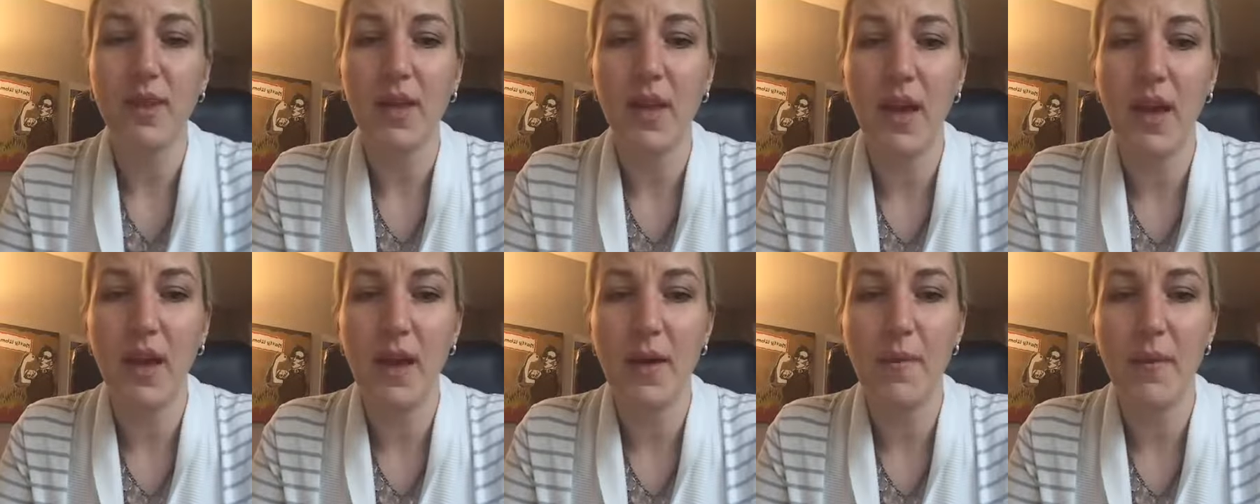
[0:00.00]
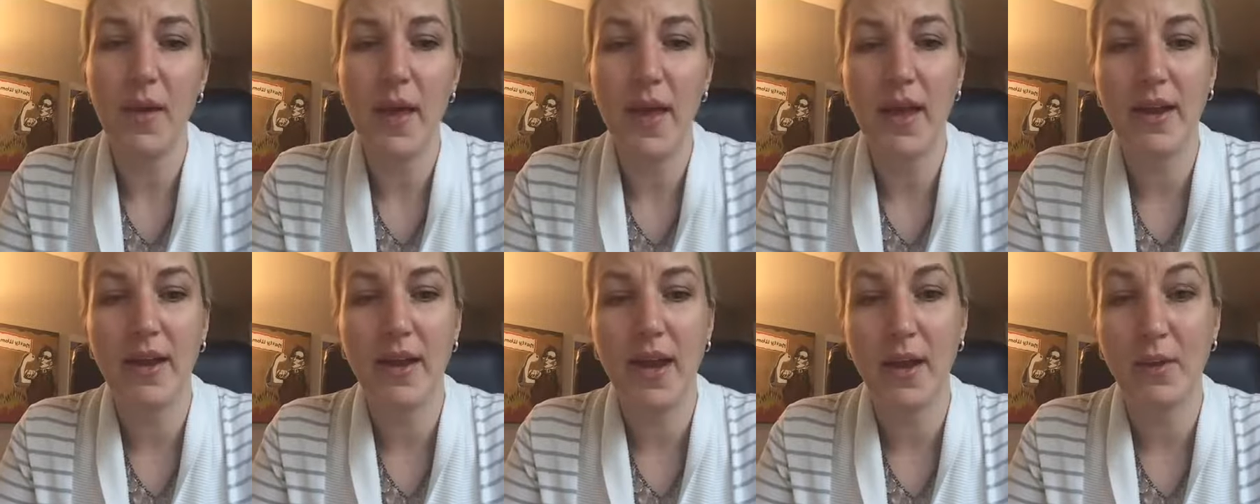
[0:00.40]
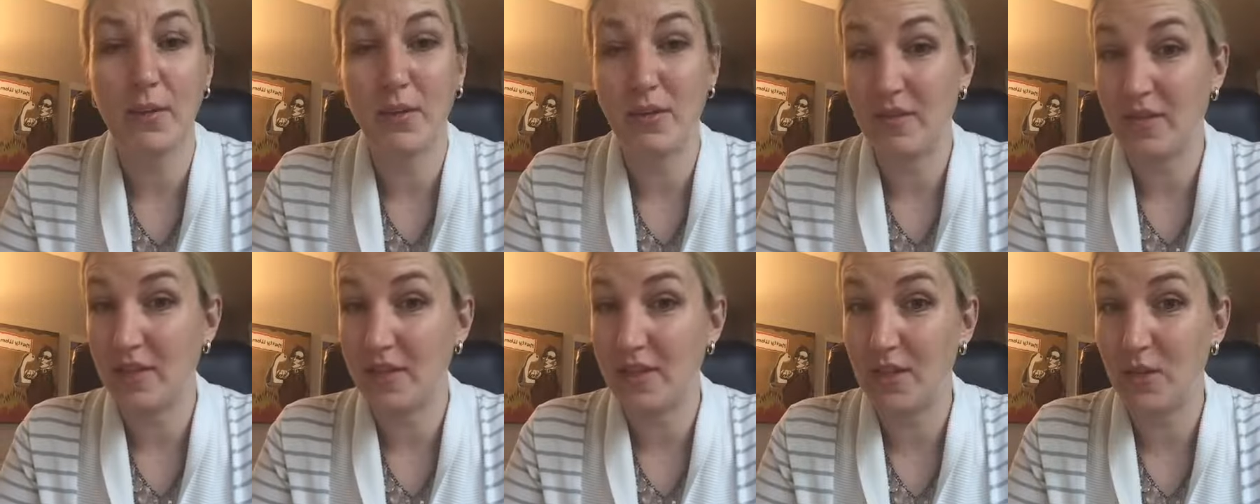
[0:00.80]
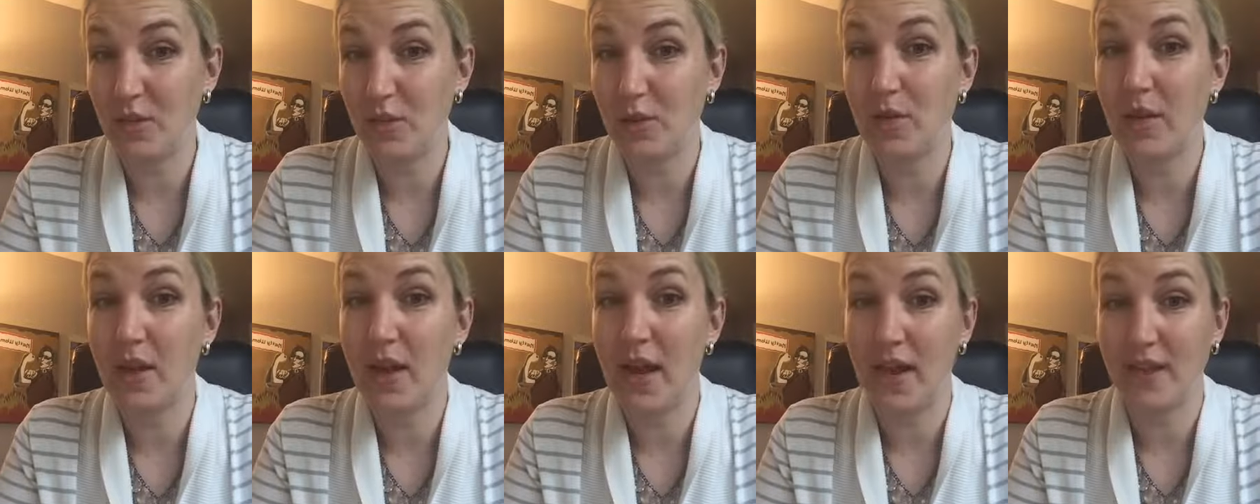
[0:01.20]
And I will see you
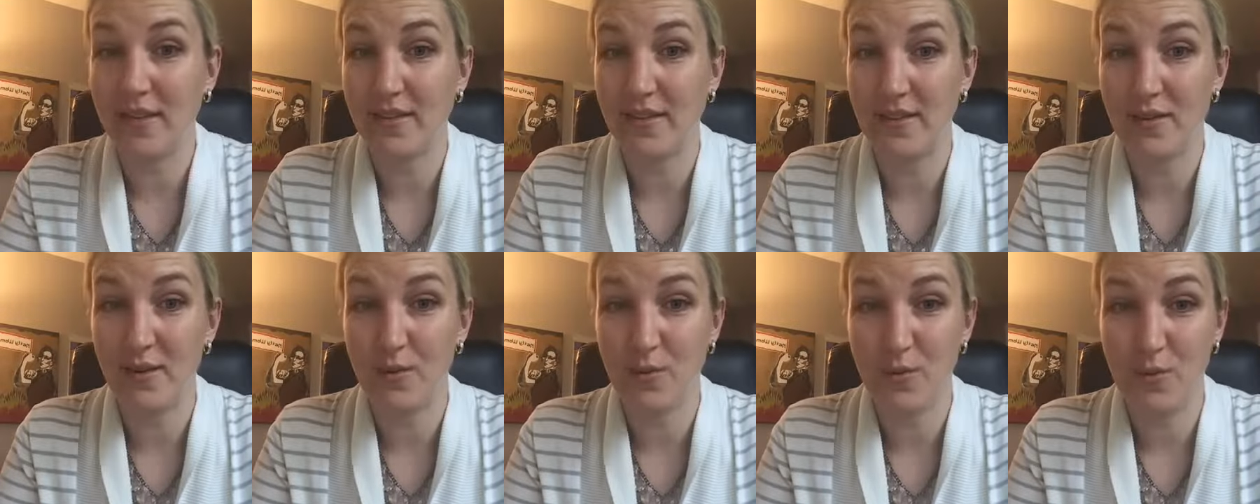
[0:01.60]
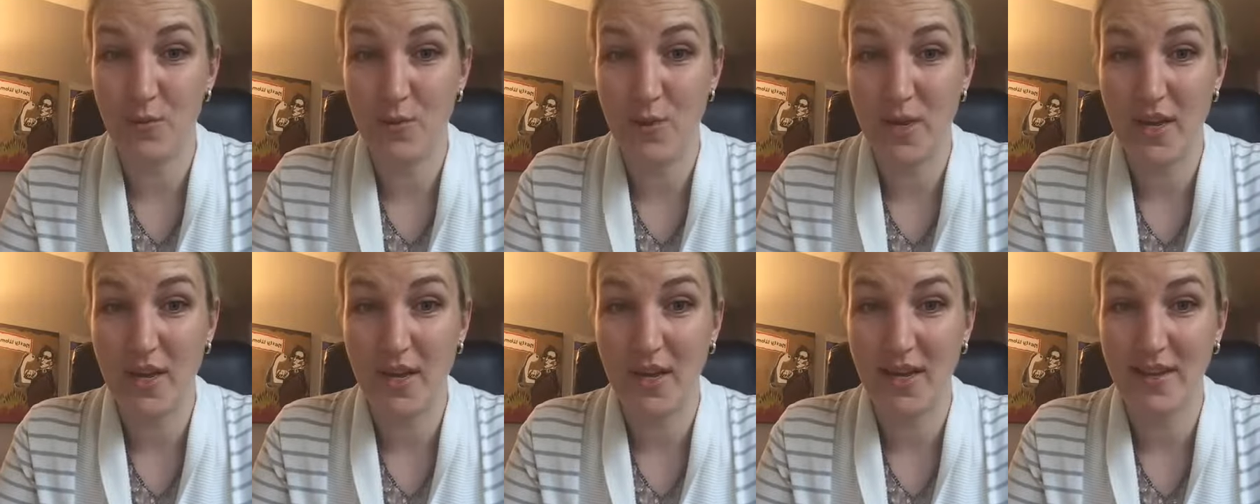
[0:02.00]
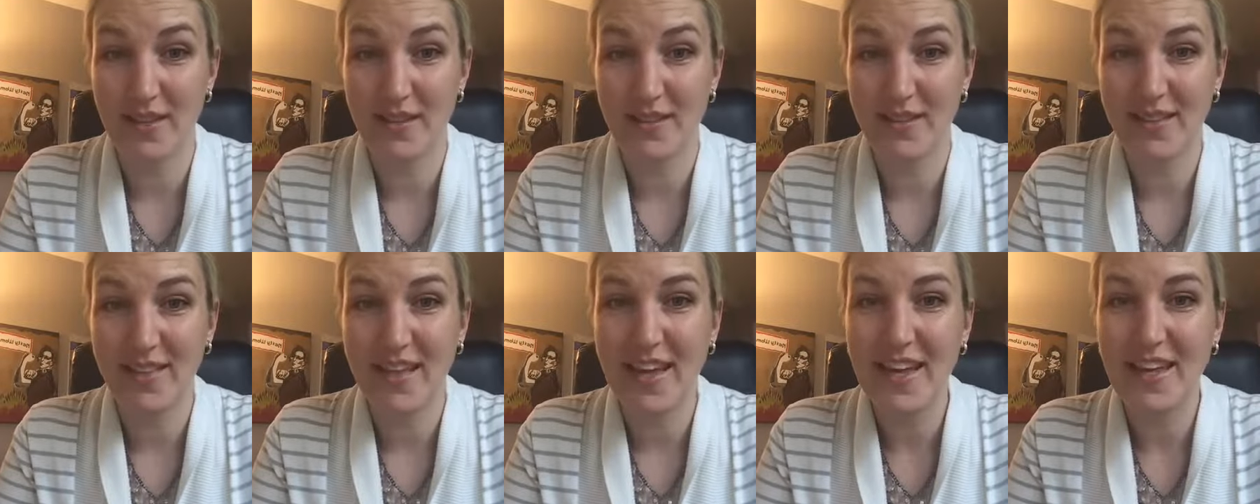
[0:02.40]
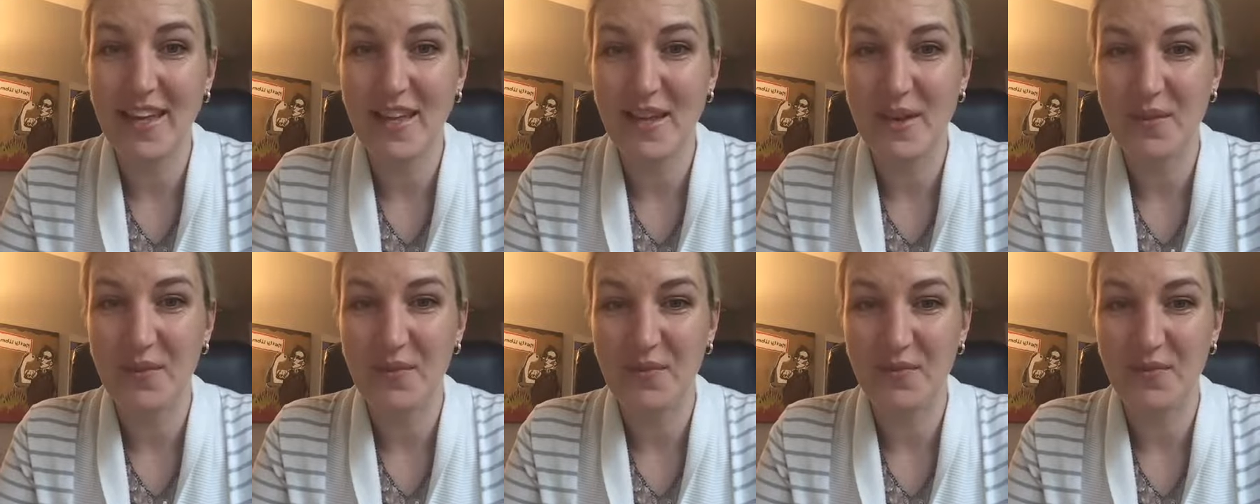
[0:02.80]
next week. Thank you.